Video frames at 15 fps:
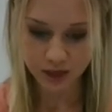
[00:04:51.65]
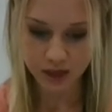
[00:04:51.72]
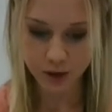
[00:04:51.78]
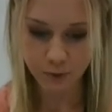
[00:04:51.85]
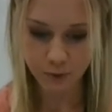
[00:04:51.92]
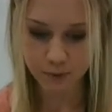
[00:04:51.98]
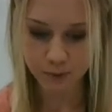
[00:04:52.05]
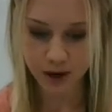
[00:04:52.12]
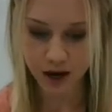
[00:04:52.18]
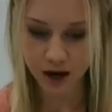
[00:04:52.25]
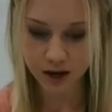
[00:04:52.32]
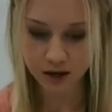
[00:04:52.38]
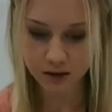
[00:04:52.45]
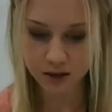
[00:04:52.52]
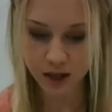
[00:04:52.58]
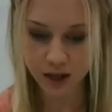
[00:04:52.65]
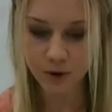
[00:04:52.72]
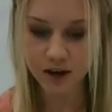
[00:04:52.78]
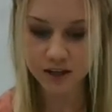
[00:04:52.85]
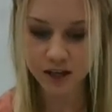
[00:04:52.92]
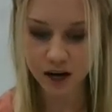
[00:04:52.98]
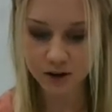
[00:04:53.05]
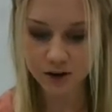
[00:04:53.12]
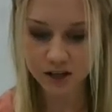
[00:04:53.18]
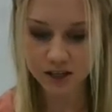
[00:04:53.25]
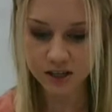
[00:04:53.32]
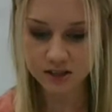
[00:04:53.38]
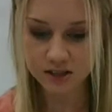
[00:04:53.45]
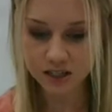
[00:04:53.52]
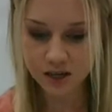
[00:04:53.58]
They went, pat, they went down a
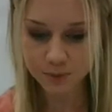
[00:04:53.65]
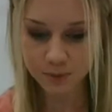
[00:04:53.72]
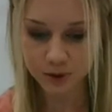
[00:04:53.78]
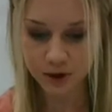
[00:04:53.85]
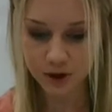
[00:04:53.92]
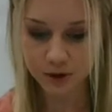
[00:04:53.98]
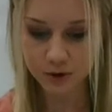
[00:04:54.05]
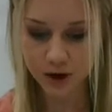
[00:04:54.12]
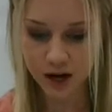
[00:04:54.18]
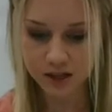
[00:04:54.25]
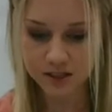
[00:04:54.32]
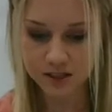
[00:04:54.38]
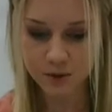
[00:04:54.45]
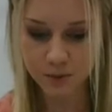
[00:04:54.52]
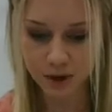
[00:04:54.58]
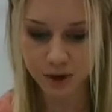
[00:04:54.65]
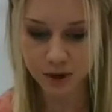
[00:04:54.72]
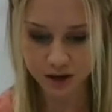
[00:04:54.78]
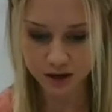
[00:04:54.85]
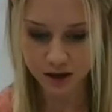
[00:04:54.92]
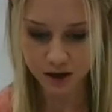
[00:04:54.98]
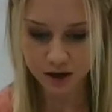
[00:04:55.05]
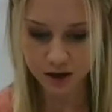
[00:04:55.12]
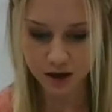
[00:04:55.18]
steep, grassy bank,